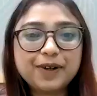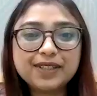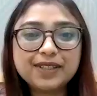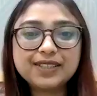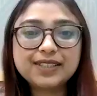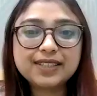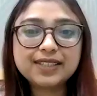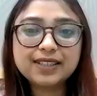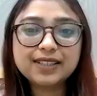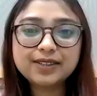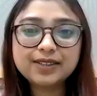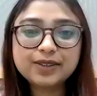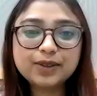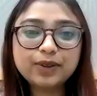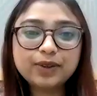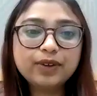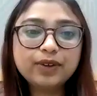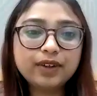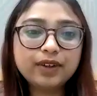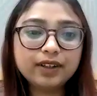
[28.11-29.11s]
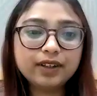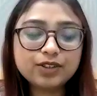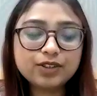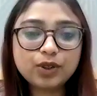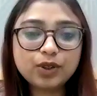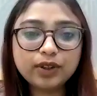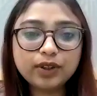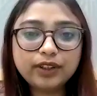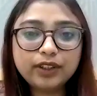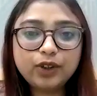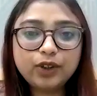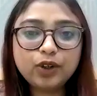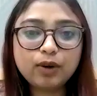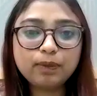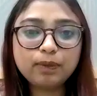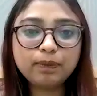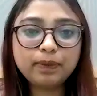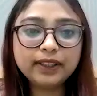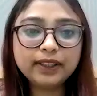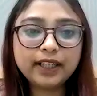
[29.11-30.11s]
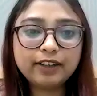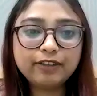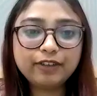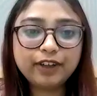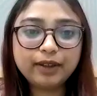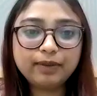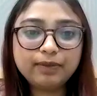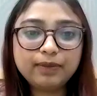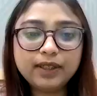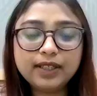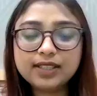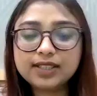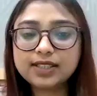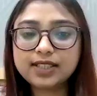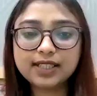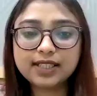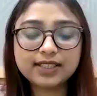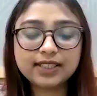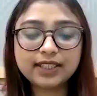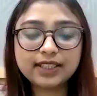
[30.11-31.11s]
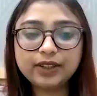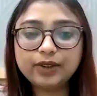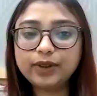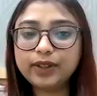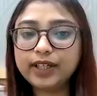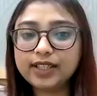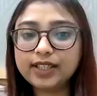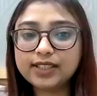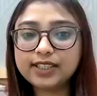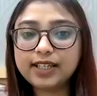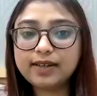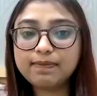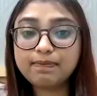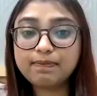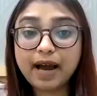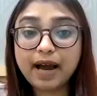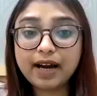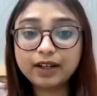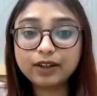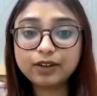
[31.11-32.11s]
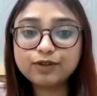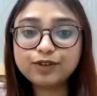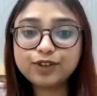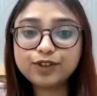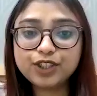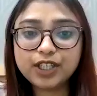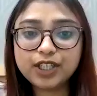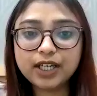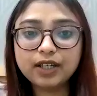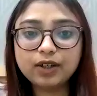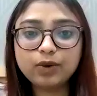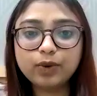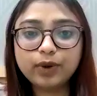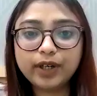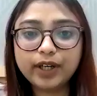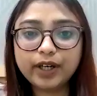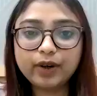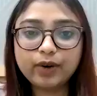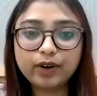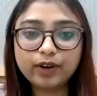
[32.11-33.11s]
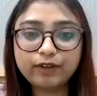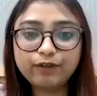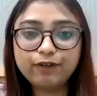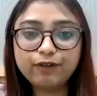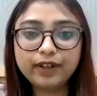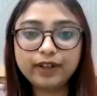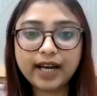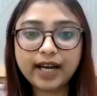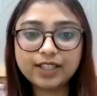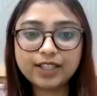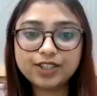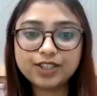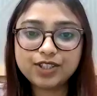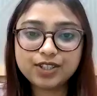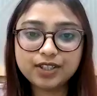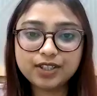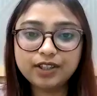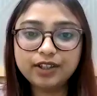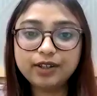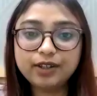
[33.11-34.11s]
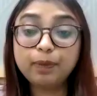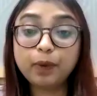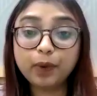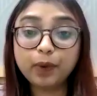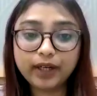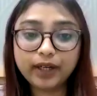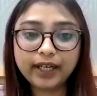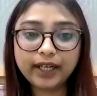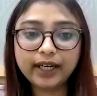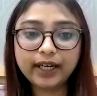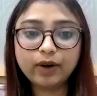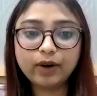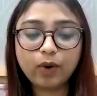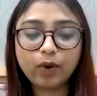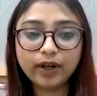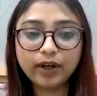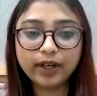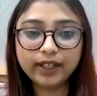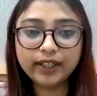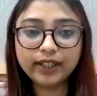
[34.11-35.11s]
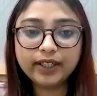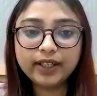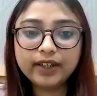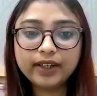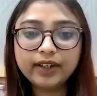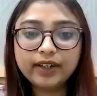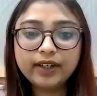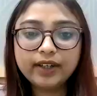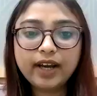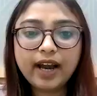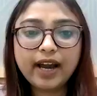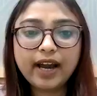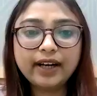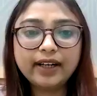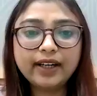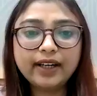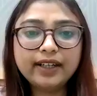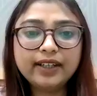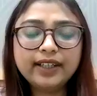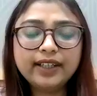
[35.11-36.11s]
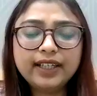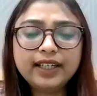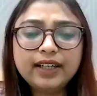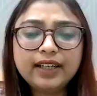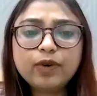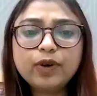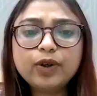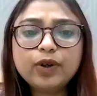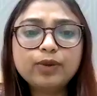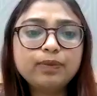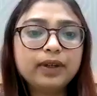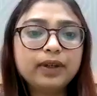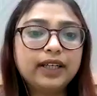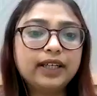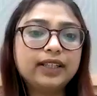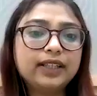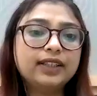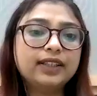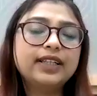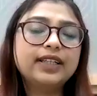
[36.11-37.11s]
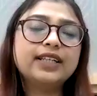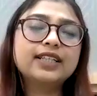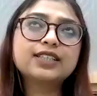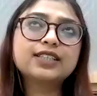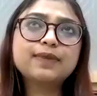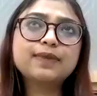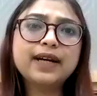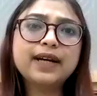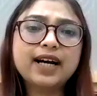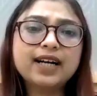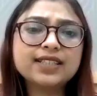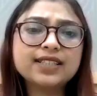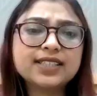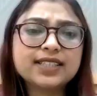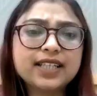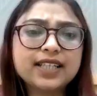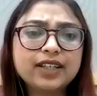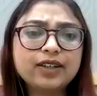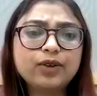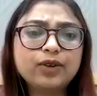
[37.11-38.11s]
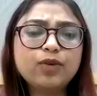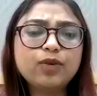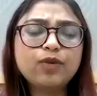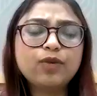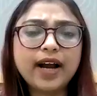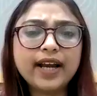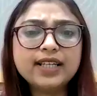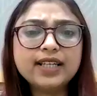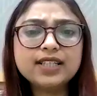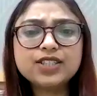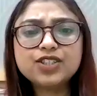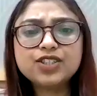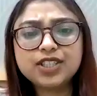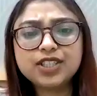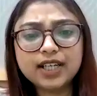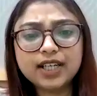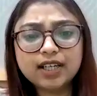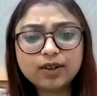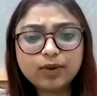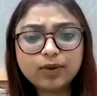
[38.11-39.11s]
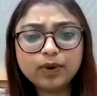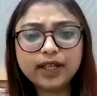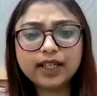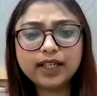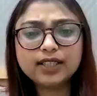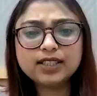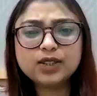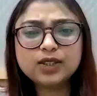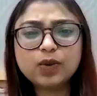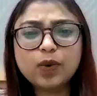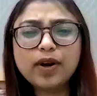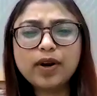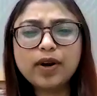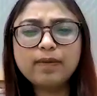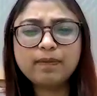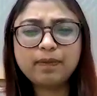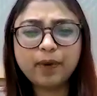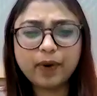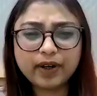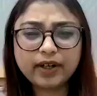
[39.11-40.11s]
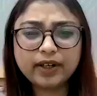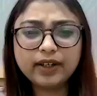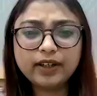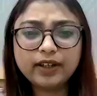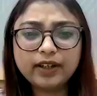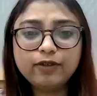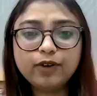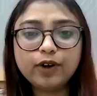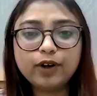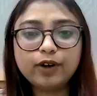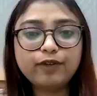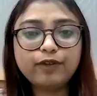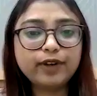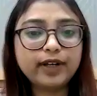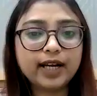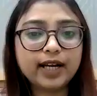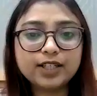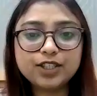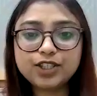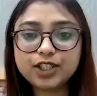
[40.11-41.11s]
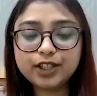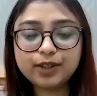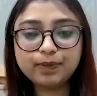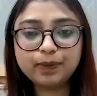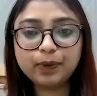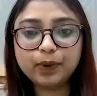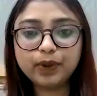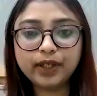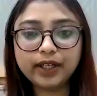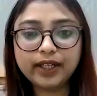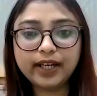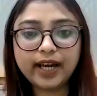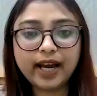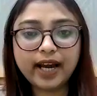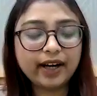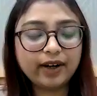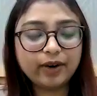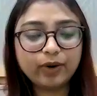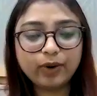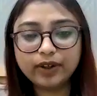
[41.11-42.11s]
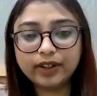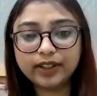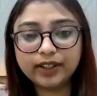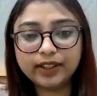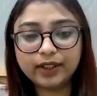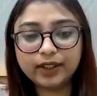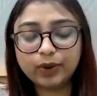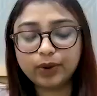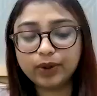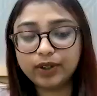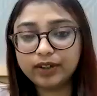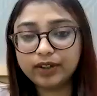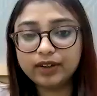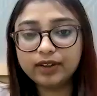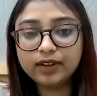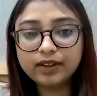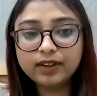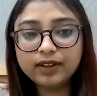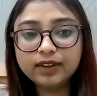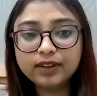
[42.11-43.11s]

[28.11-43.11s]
Of course. So, John, the topic that we'd be discussing today is the impact of GL coding on financial reporting and audit. And I'd really want to begin things by asking, why is GL coding so important for financial reporting and audit at all?